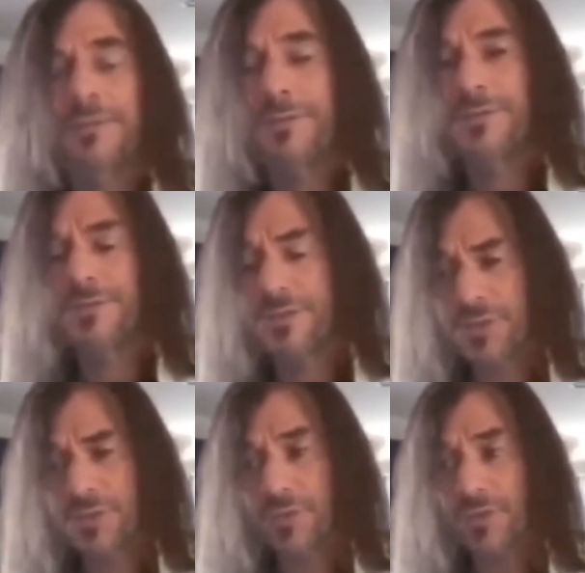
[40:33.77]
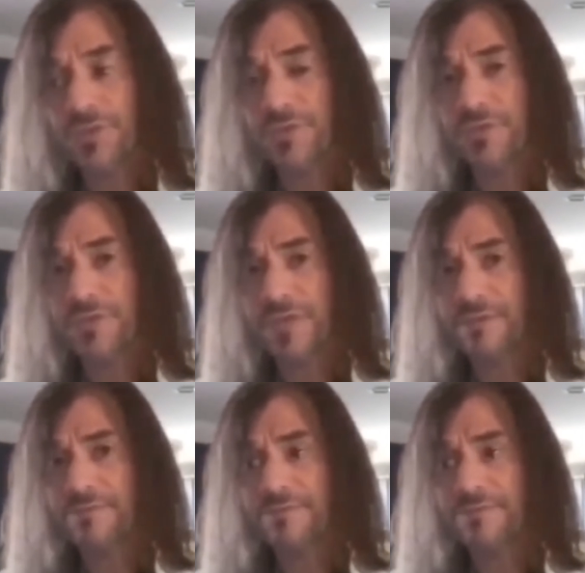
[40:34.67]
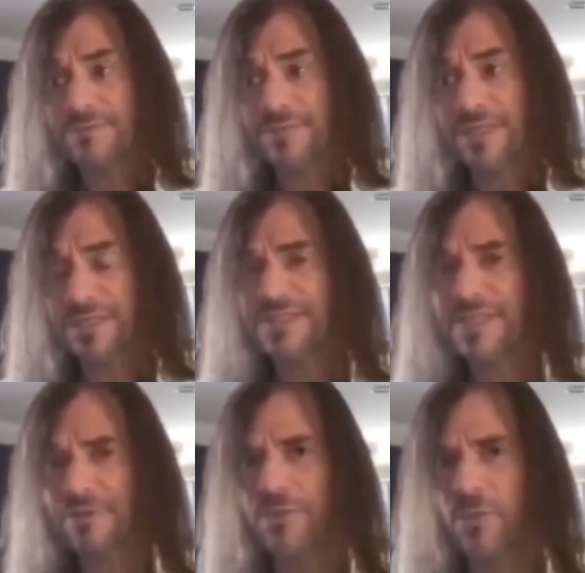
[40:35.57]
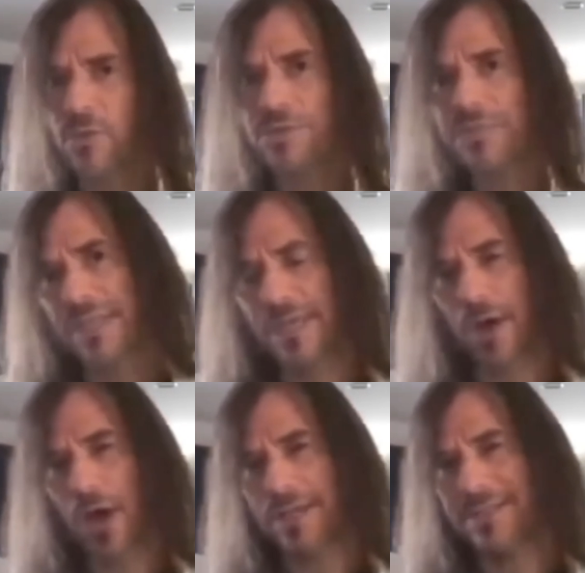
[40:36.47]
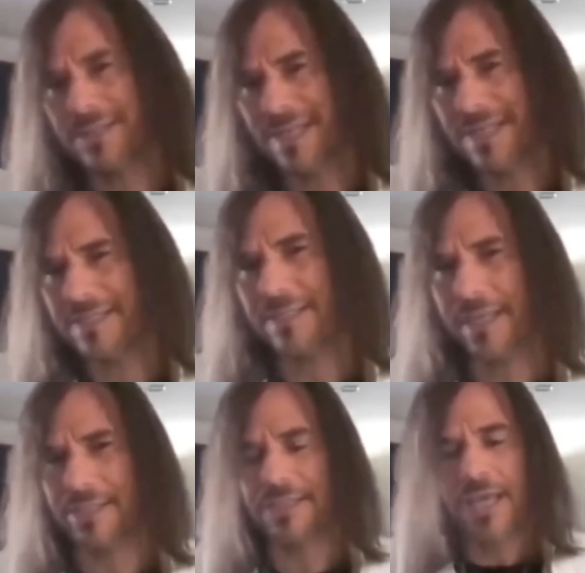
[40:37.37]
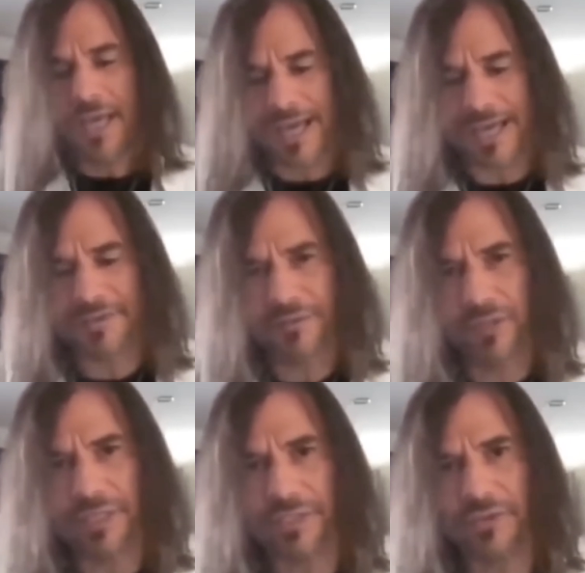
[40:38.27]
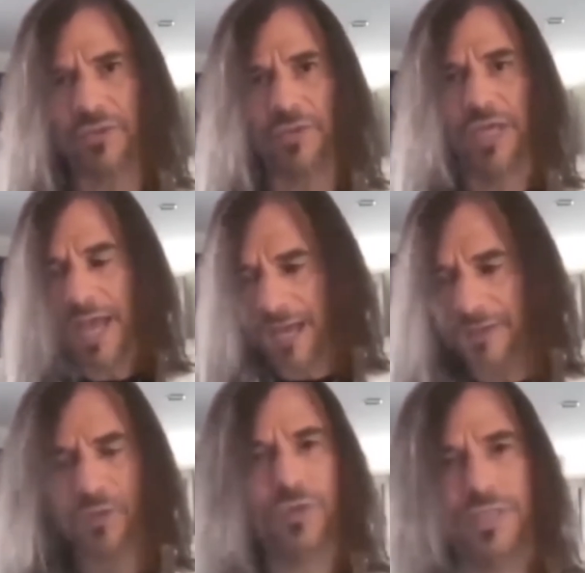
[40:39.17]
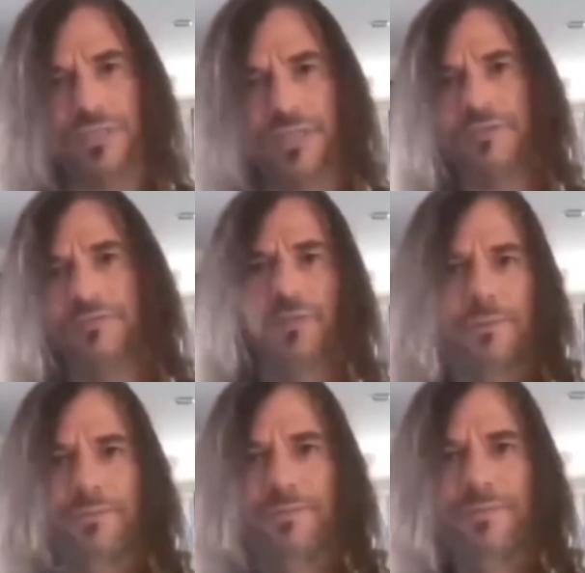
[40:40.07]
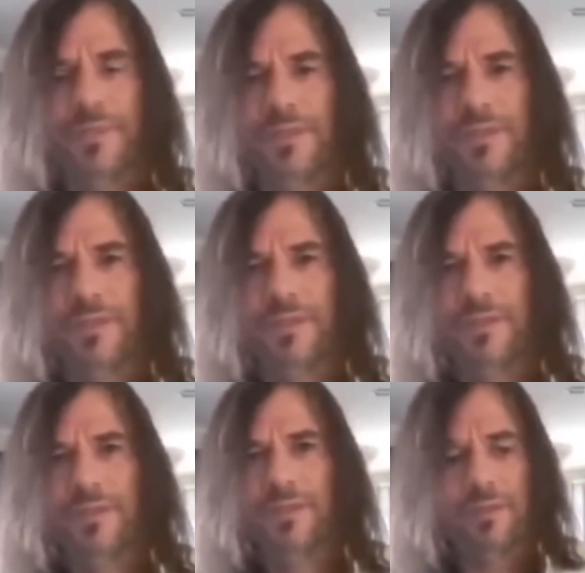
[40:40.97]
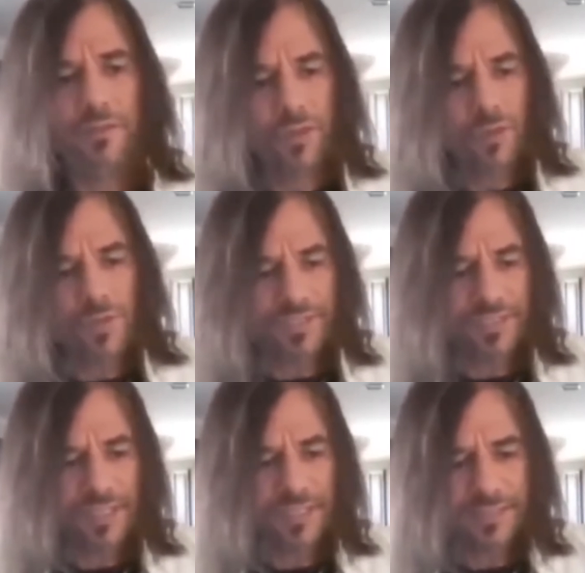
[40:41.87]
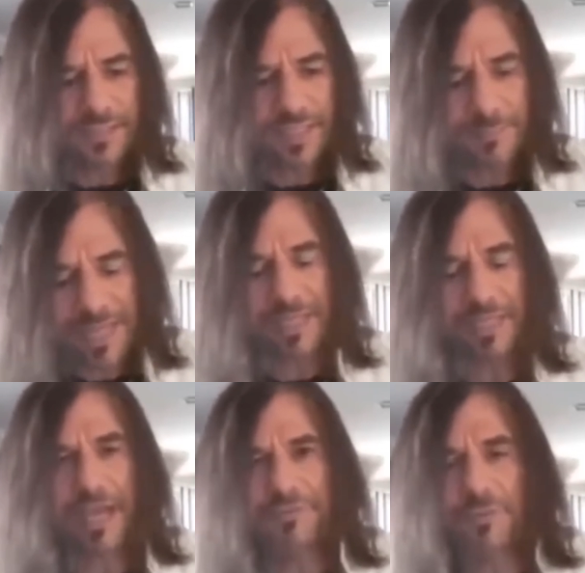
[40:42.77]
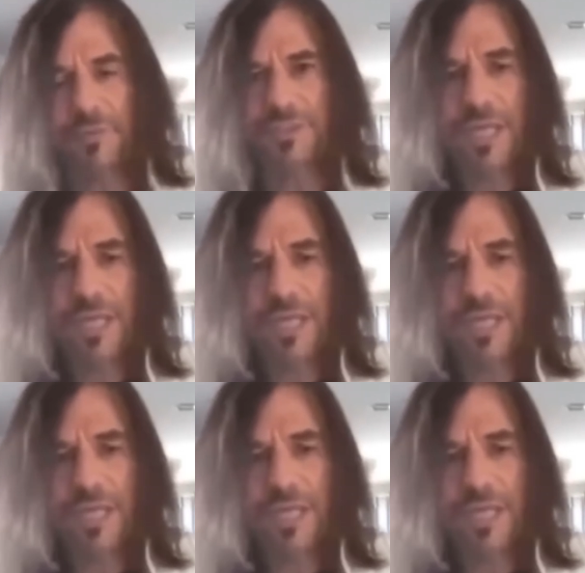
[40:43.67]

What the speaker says: The truth that this is how the all-seeing eye sees things. Evil is good and good is evil. Look at what he says immediately afterwards.